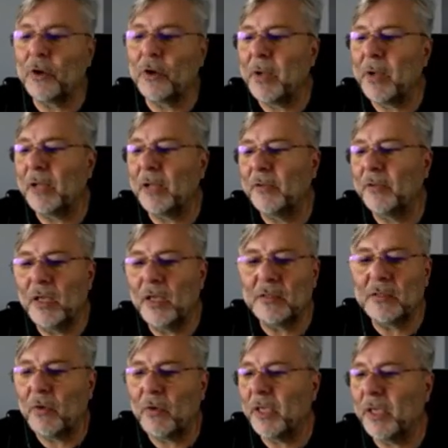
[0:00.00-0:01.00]
format.
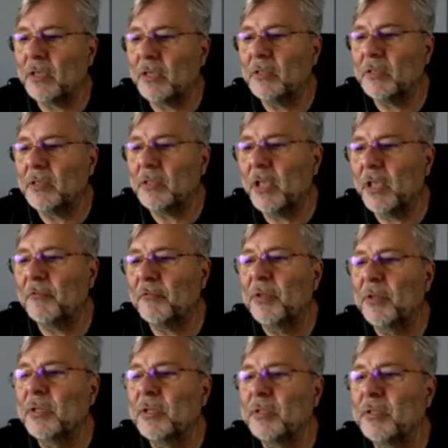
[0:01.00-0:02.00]
Yeah, so I can
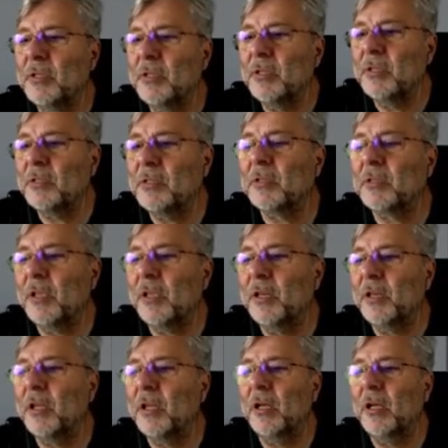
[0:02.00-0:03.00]
save
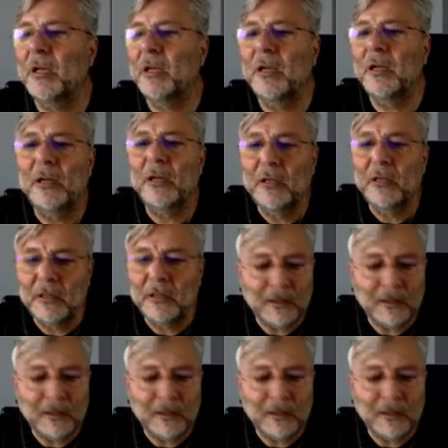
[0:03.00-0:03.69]
this in a